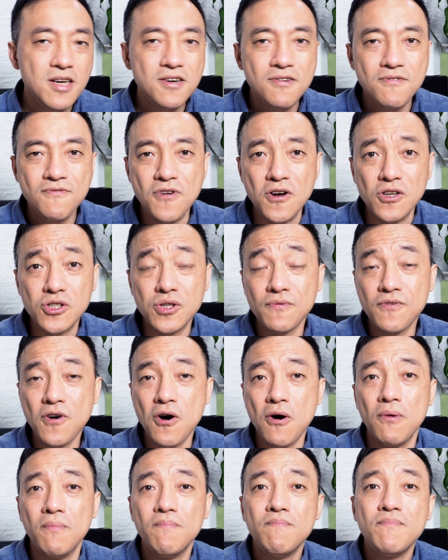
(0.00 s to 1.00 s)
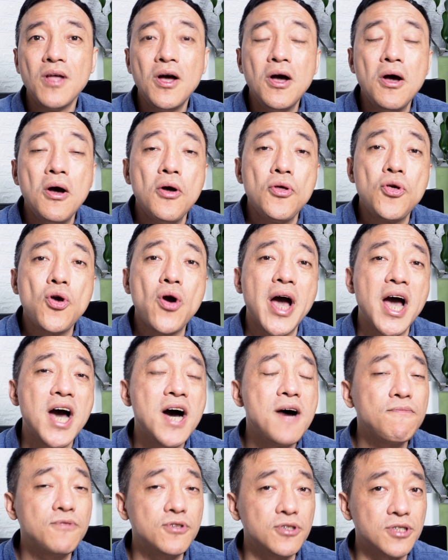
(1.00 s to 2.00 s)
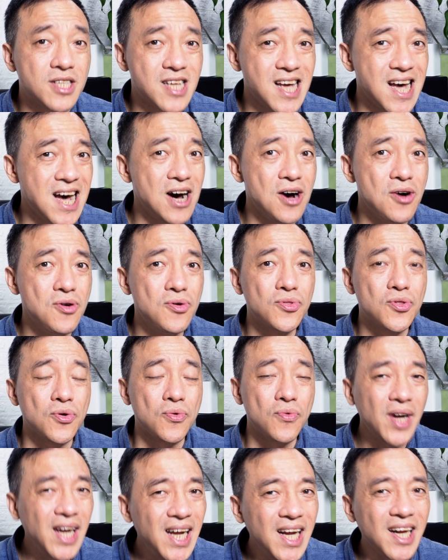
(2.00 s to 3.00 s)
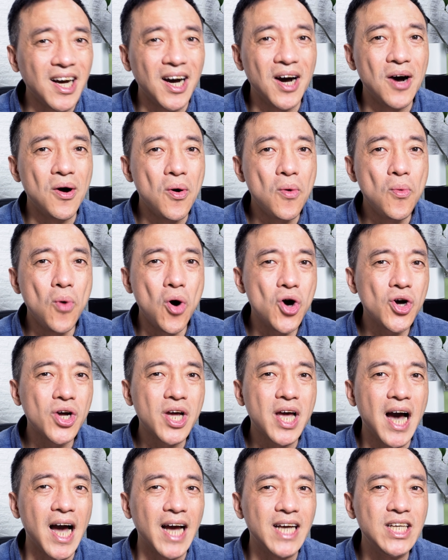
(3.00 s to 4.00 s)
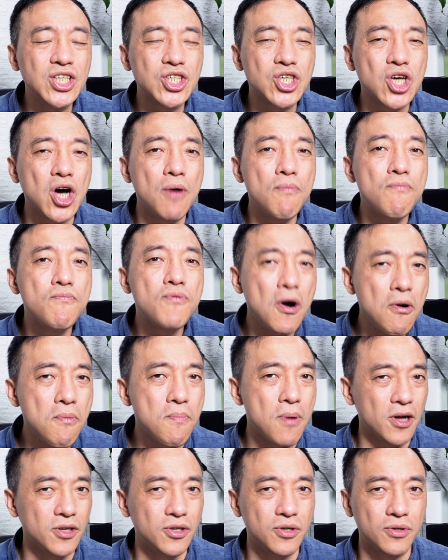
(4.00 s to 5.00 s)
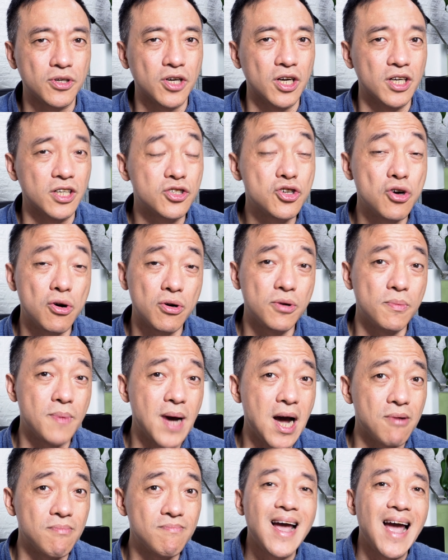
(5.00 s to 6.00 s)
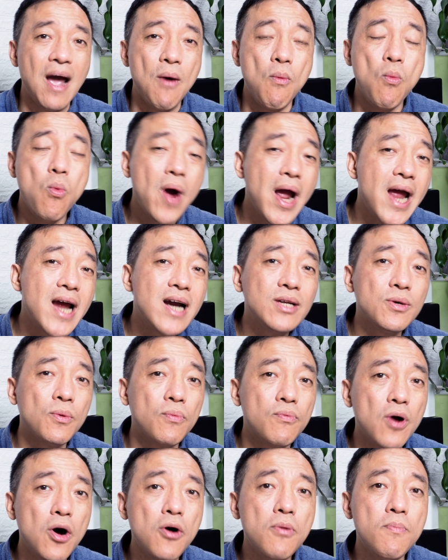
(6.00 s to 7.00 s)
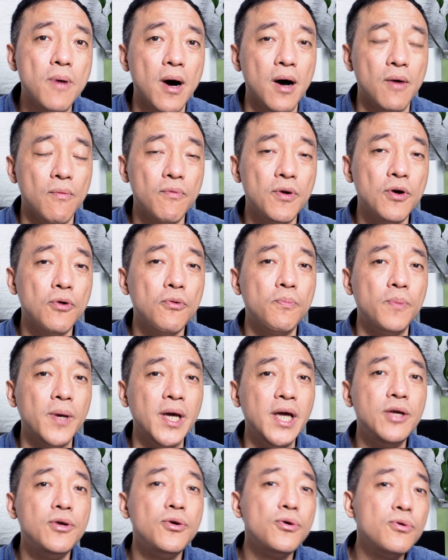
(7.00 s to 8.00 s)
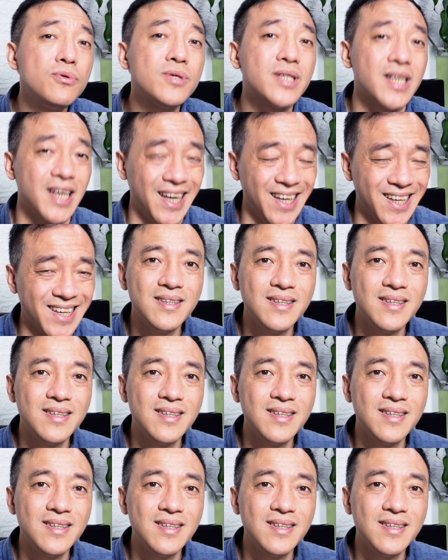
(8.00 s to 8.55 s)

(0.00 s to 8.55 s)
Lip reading: First of all, you have to tell the reader what kinds of robot you're gonna talk about and where the robot will be using.